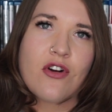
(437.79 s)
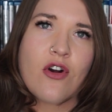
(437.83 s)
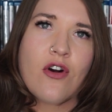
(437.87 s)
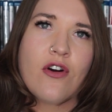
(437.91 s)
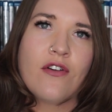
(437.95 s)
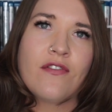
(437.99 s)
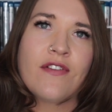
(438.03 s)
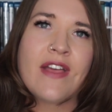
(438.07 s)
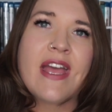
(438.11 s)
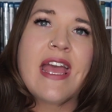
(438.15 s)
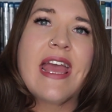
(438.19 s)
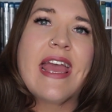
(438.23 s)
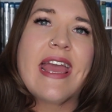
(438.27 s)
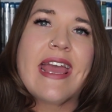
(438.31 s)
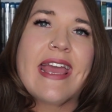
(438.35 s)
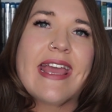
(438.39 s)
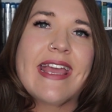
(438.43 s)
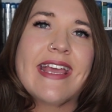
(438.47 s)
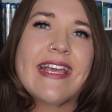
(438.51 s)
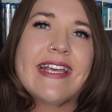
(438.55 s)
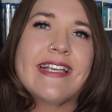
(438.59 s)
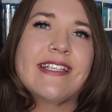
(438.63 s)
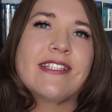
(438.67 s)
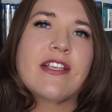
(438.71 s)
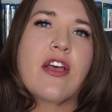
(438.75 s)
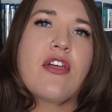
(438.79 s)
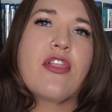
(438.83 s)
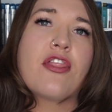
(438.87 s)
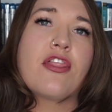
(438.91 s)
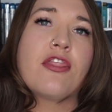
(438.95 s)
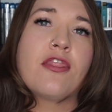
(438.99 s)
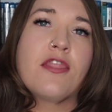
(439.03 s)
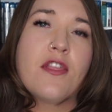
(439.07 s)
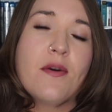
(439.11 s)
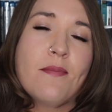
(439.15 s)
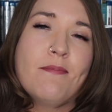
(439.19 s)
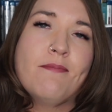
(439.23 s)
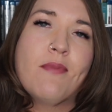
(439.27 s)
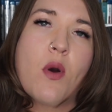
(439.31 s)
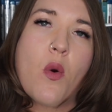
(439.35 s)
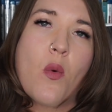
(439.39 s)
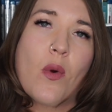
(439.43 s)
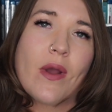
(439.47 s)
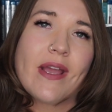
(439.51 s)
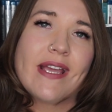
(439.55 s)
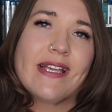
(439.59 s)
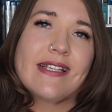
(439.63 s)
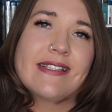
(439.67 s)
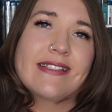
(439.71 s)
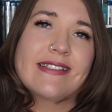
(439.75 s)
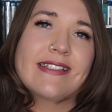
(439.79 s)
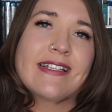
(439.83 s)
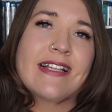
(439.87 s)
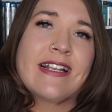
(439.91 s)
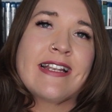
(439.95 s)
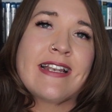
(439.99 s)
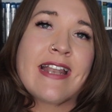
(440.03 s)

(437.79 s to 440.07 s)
of is The Boys.